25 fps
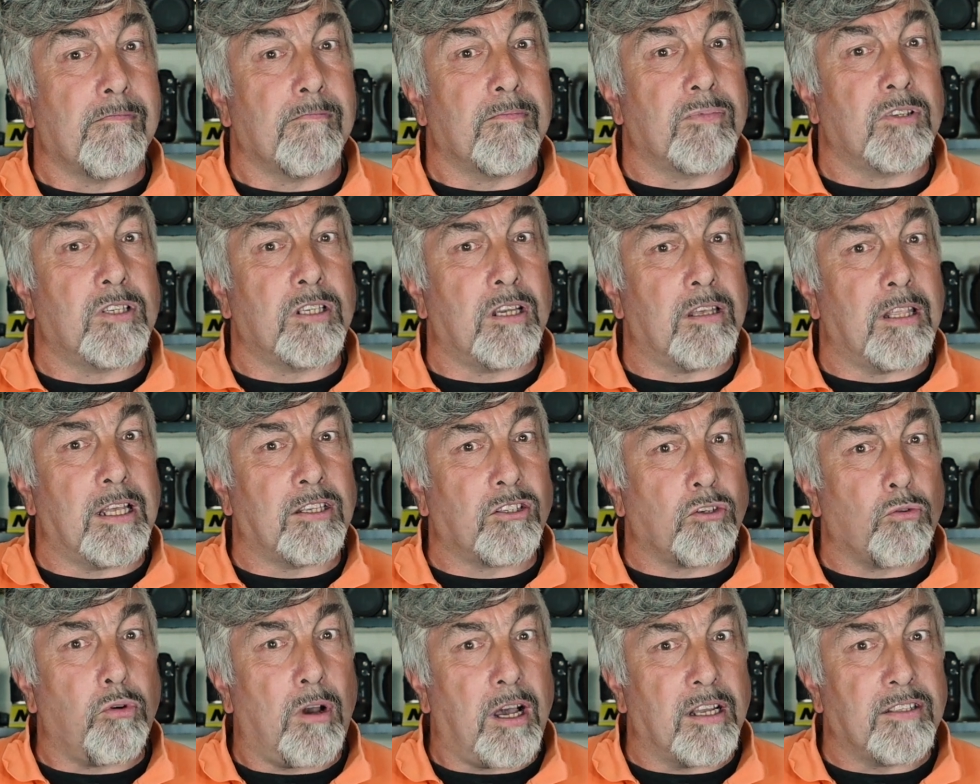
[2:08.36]
So
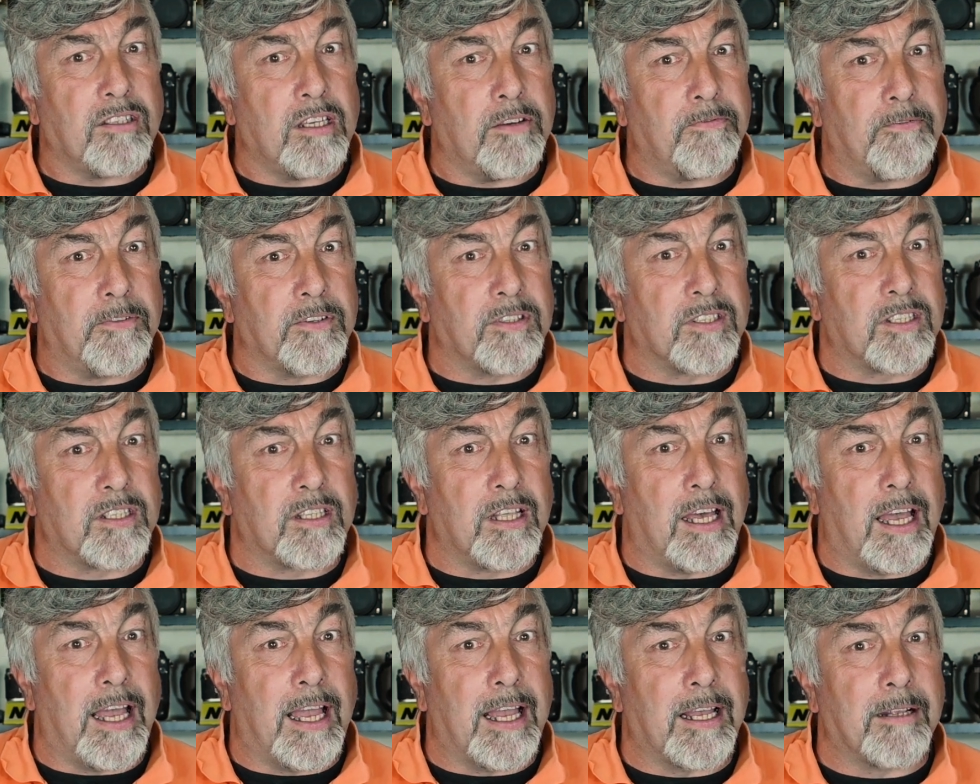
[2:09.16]
there's quite a difference
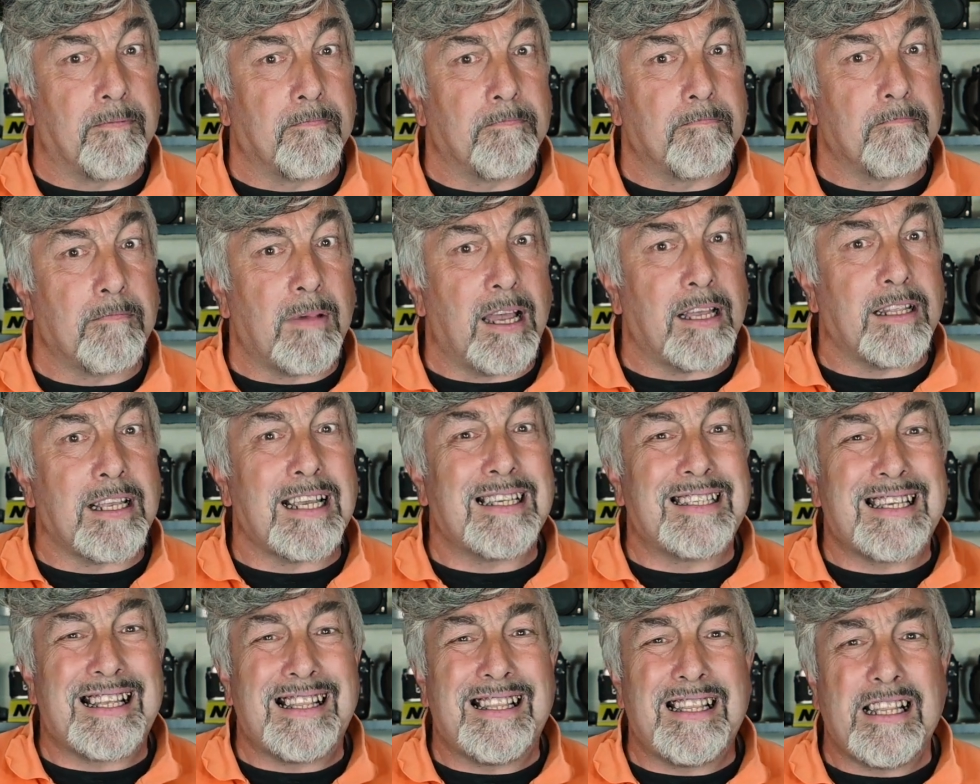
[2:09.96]
there. And
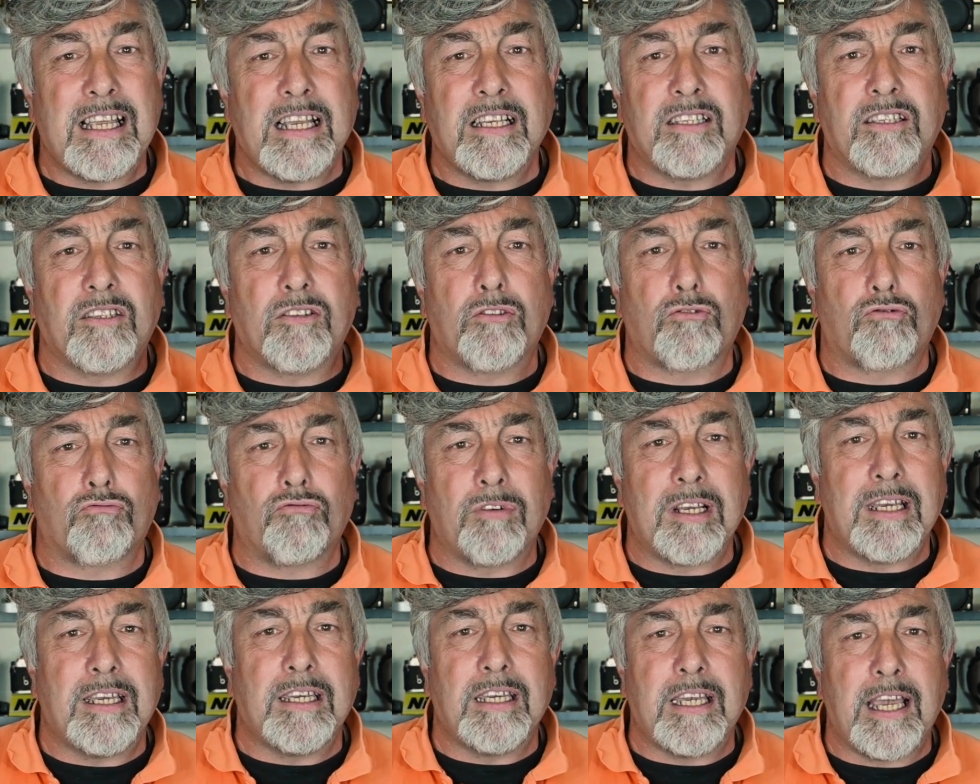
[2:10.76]
there's at least
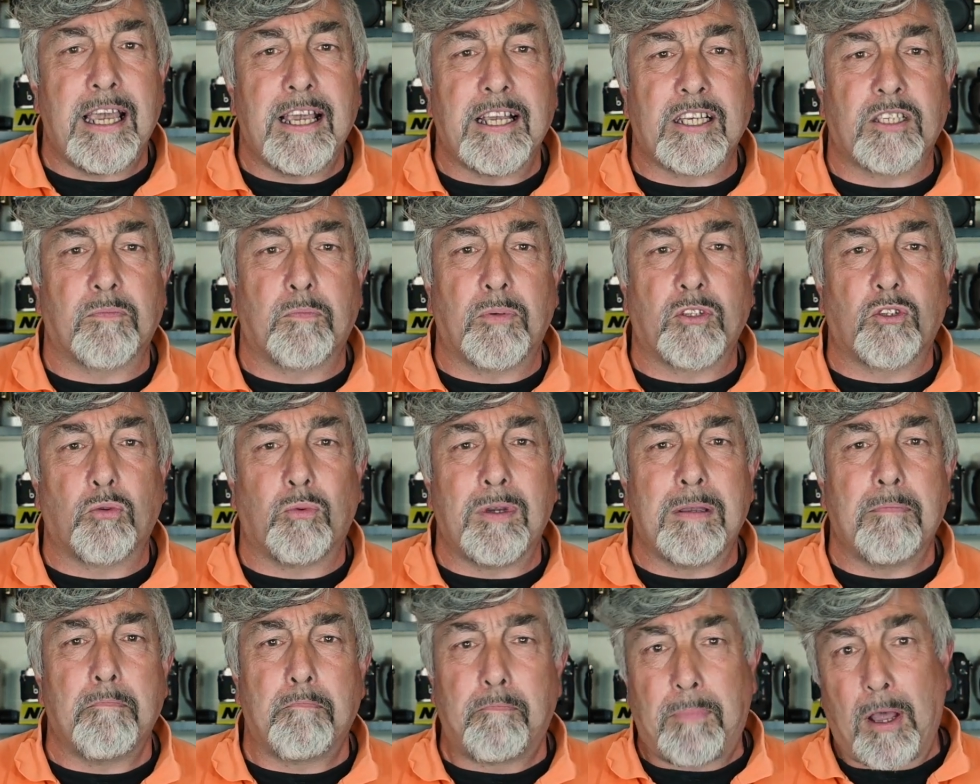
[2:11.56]
3 years
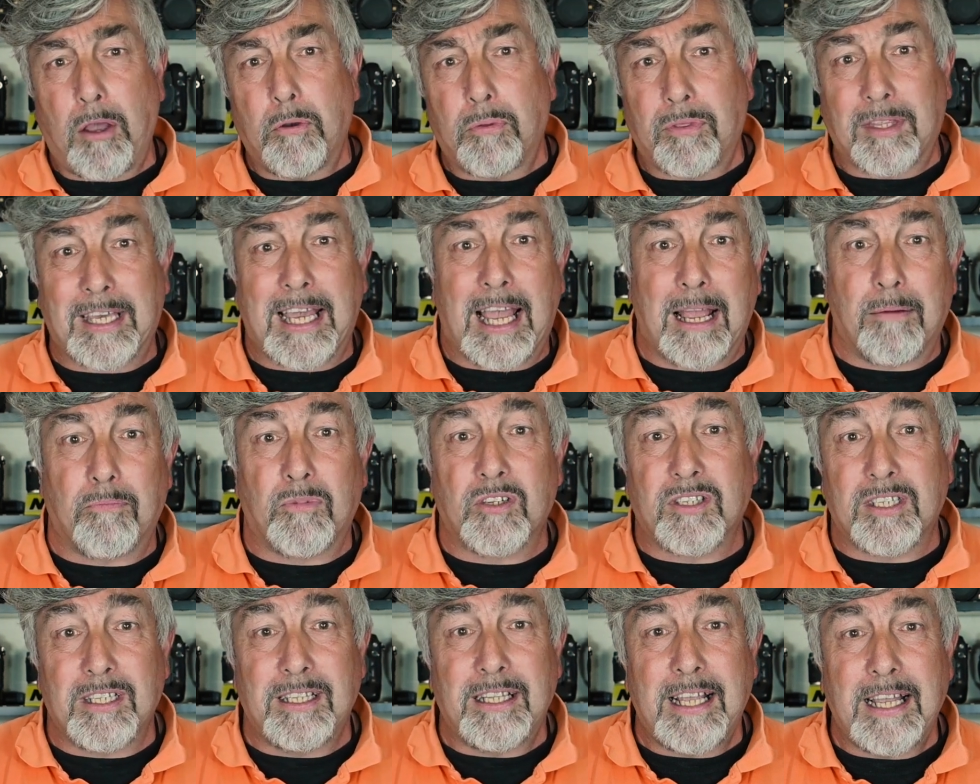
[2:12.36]
between both
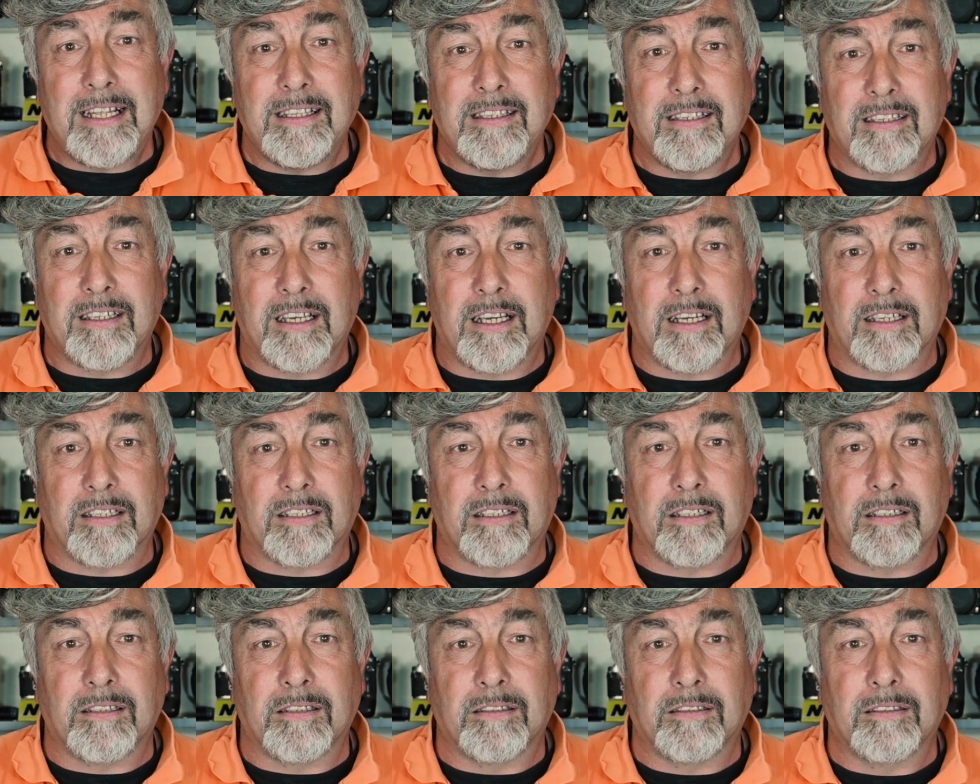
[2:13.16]
cameras and
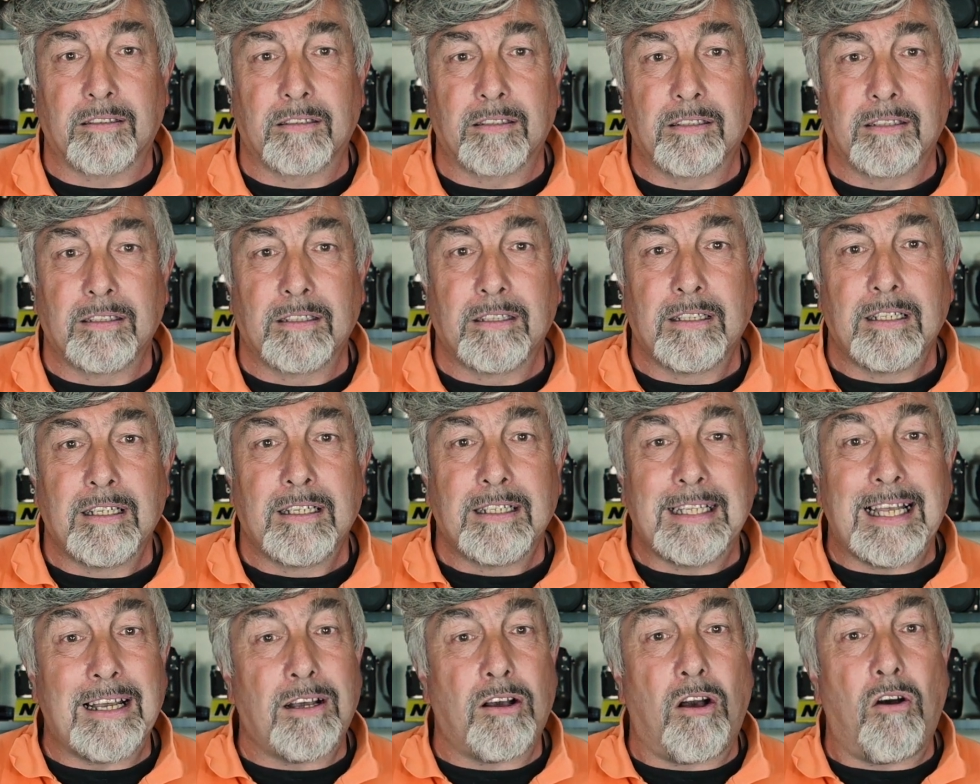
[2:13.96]
lenses.
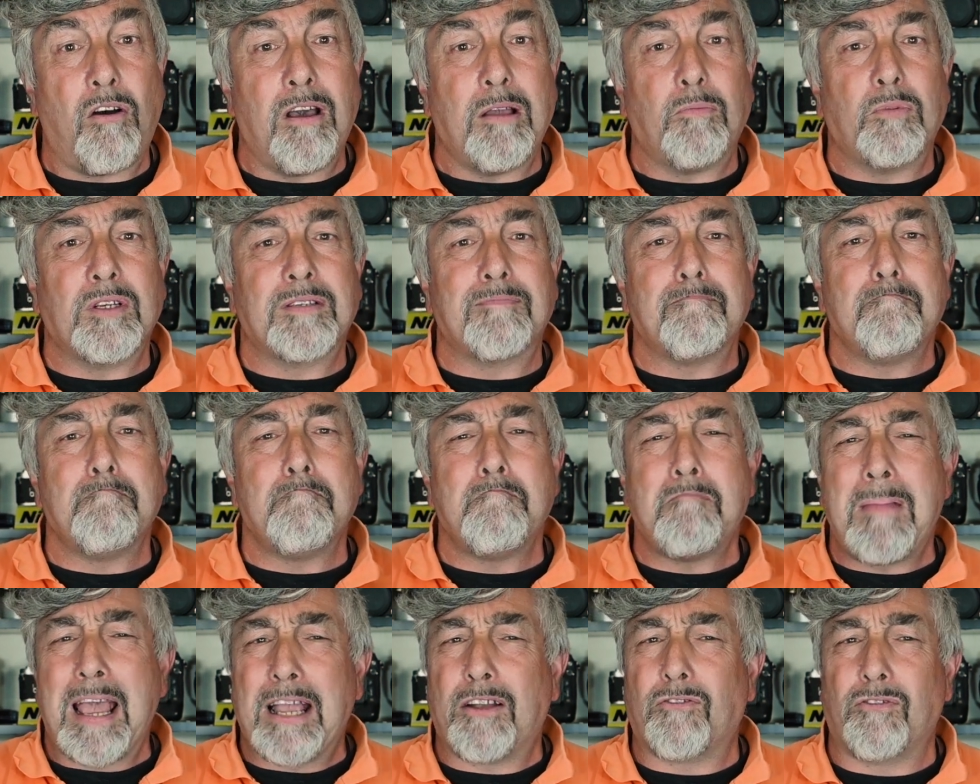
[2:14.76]
Now, I was
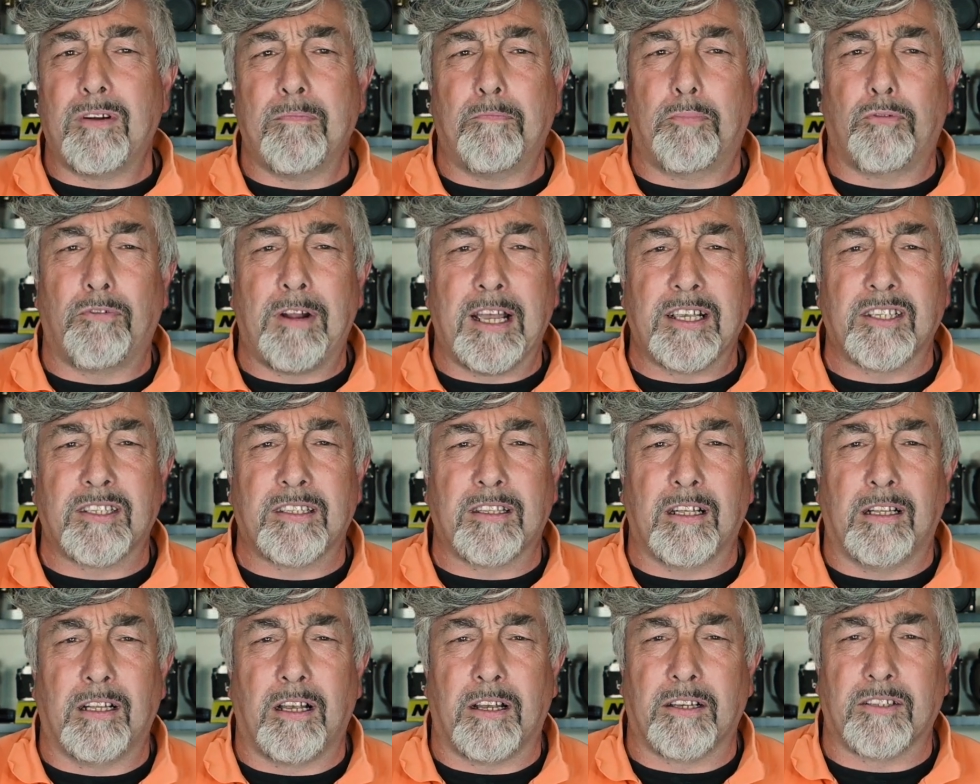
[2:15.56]
mega
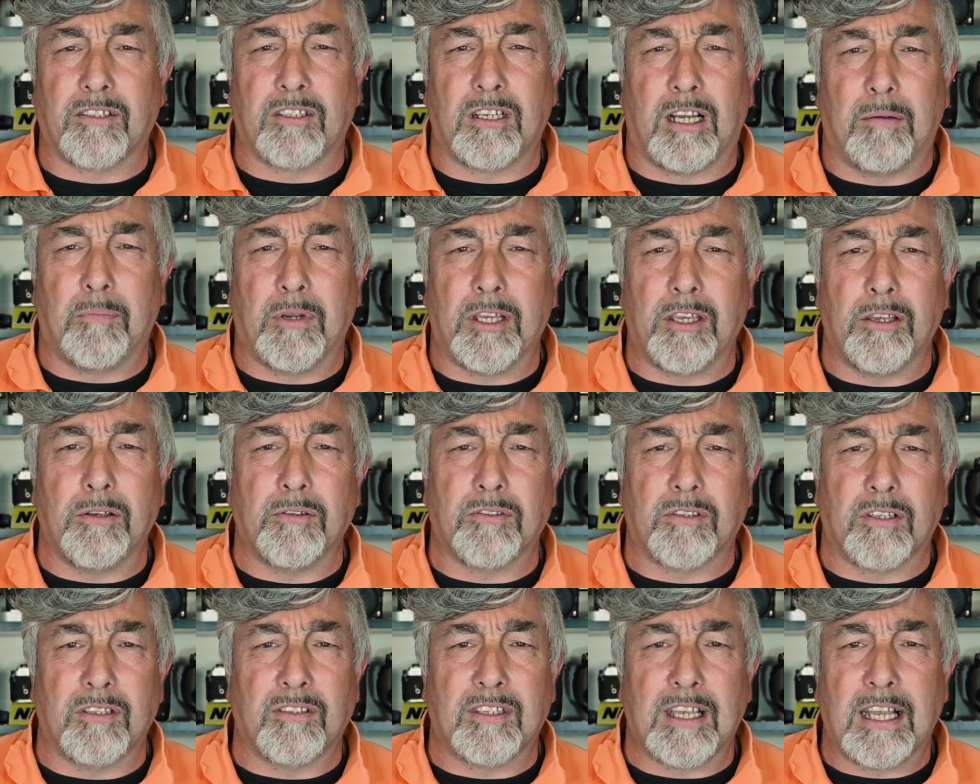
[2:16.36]
impressed the last time I
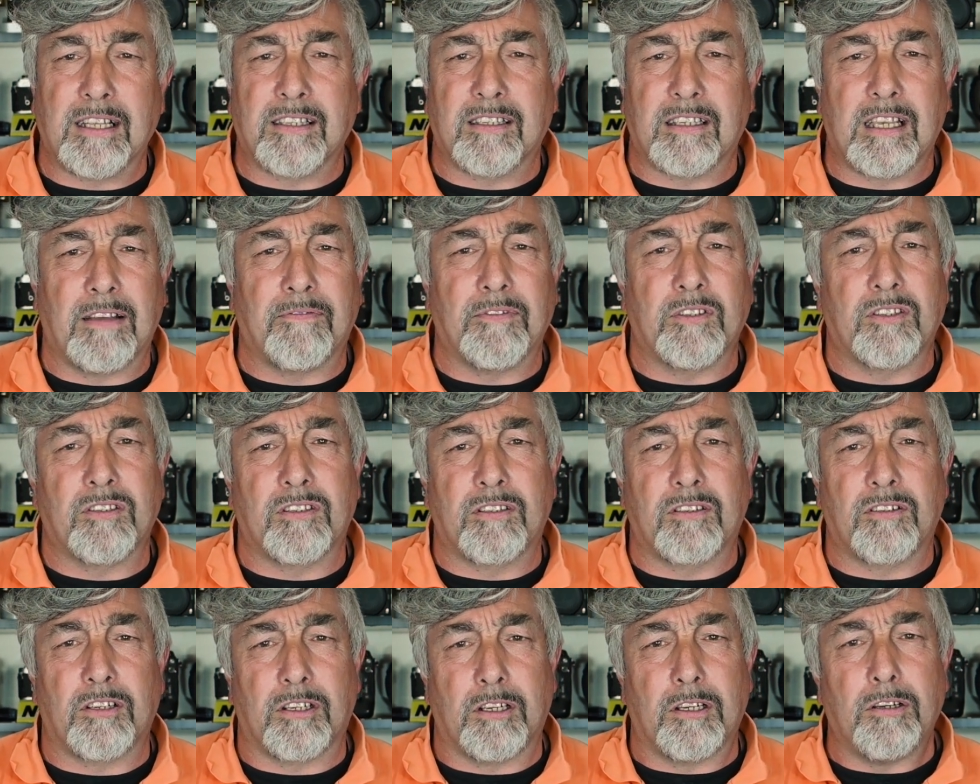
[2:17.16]
used the
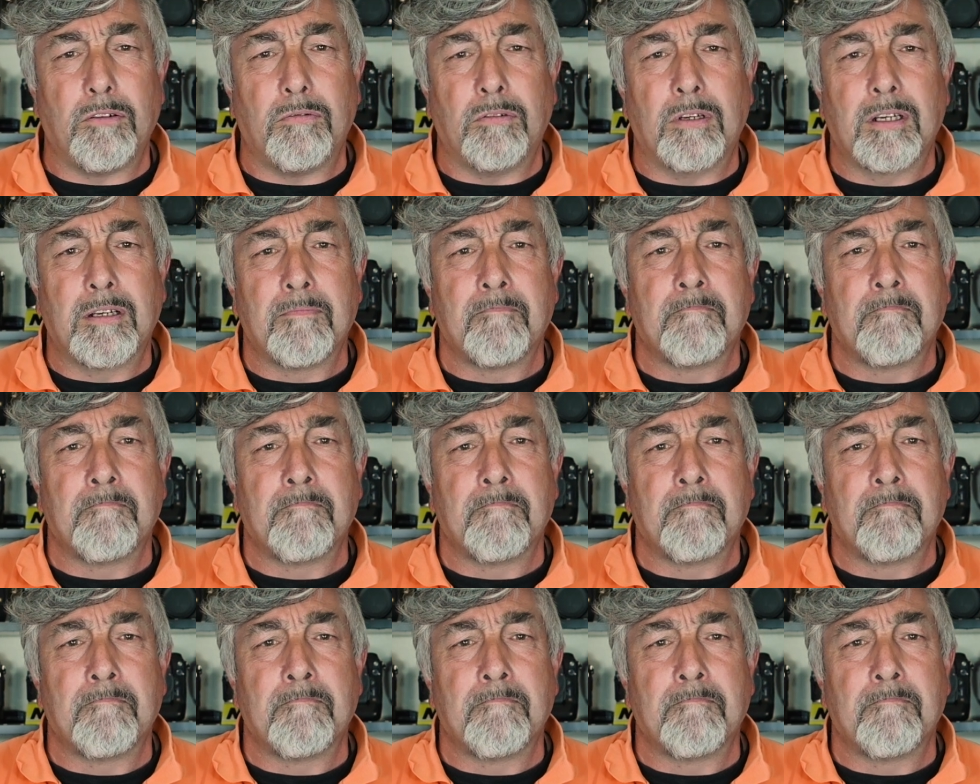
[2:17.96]
Z7ii,